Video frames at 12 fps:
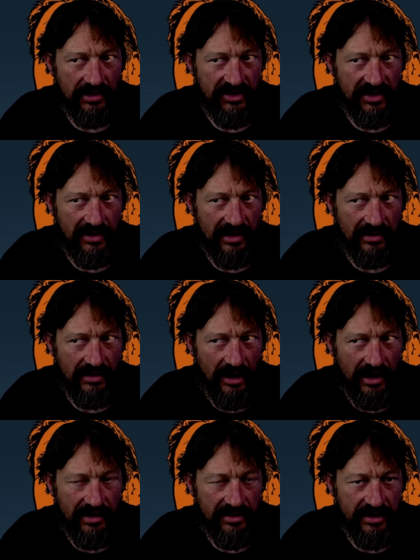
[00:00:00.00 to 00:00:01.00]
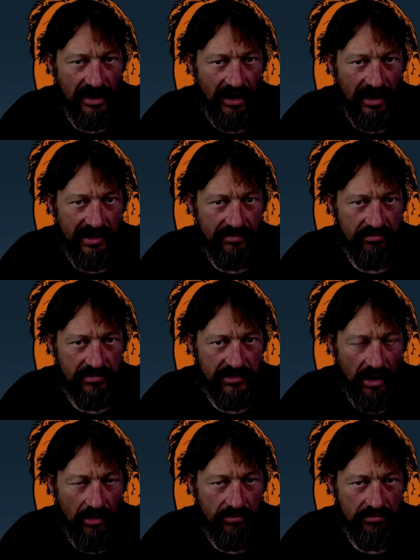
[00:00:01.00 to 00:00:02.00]
And I said, I, I, I
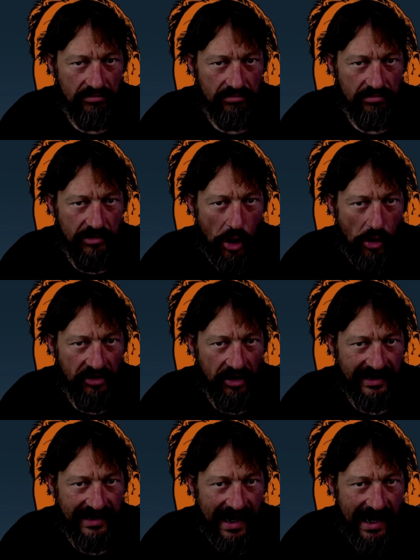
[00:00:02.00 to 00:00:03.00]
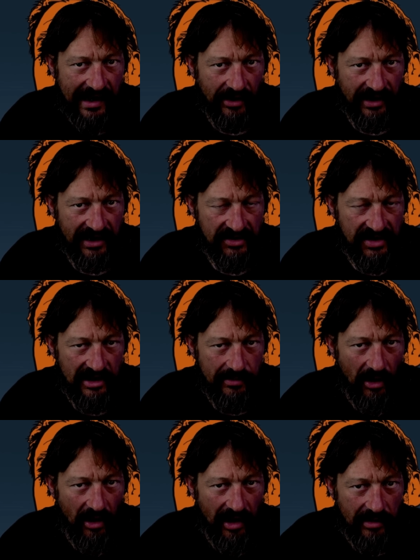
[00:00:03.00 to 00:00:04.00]
don't know that I can. I can tell
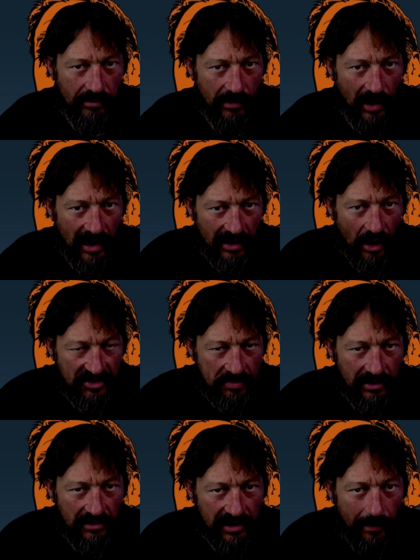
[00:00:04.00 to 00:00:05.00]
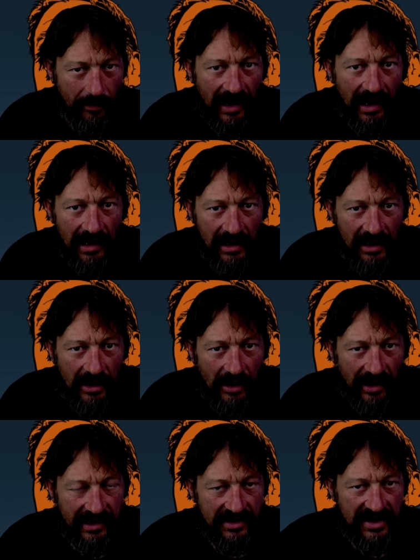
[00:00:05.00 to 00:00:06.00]
you my, my hospital number.
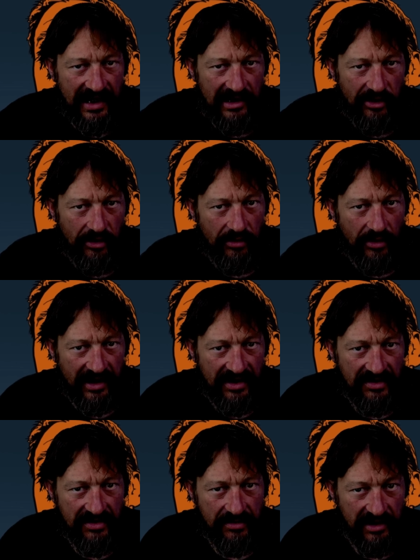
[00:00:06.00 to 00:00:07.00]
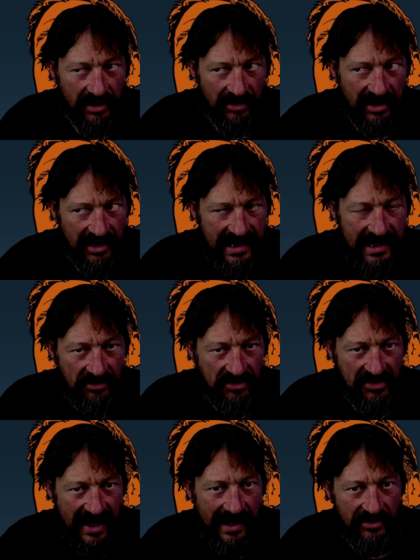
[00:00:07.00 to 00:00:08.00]
I can tell you, I can, you know, you can hear the
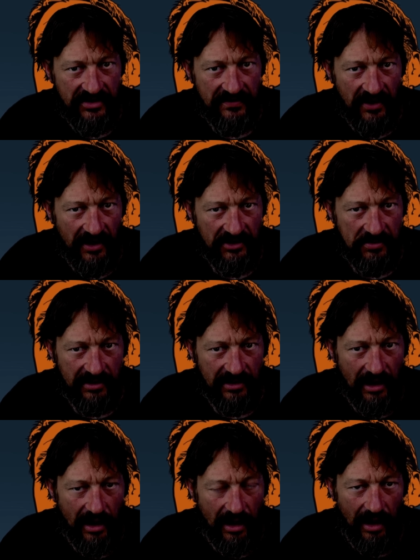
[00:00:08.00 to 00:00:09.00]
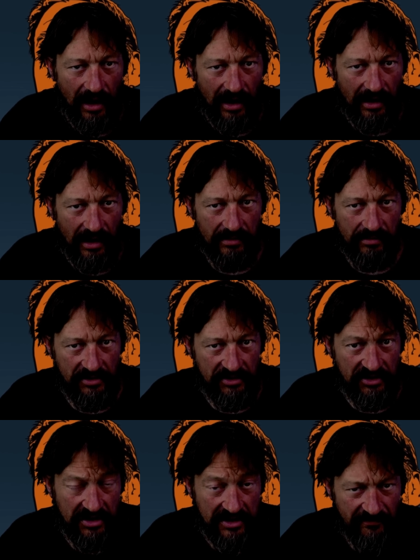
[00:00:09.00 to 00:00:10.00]
sounds of the hospital. I, I,
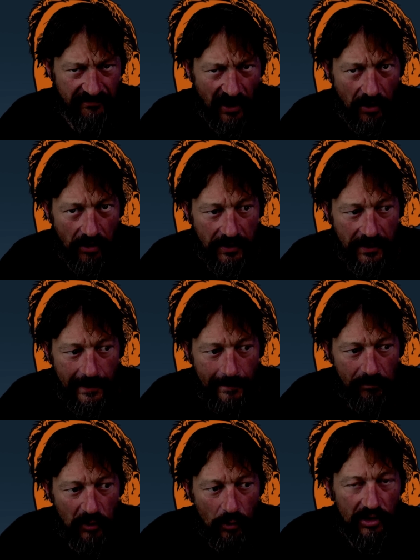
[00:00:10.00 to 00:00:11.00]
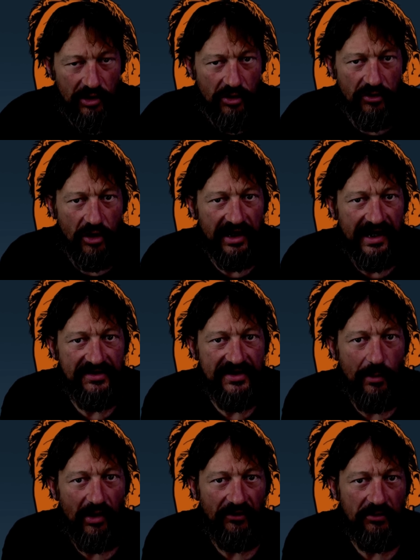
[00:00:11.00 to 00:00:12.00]
it's just a phone. Well, you got to get
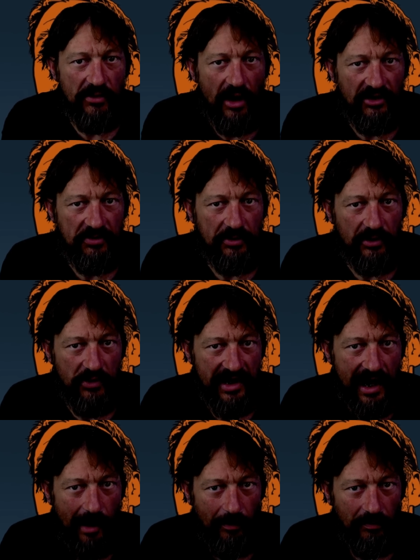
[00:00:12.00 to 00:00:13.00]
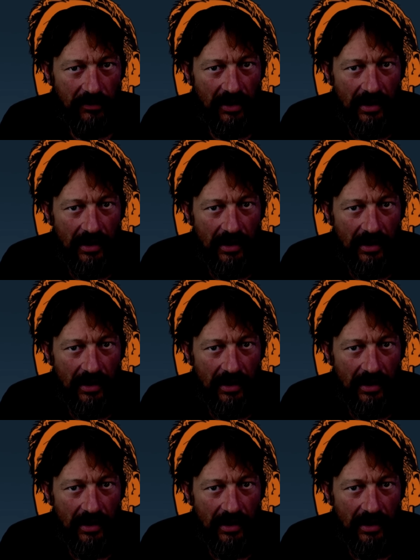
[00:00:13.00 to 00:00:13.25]
someone from the hospital to ring up.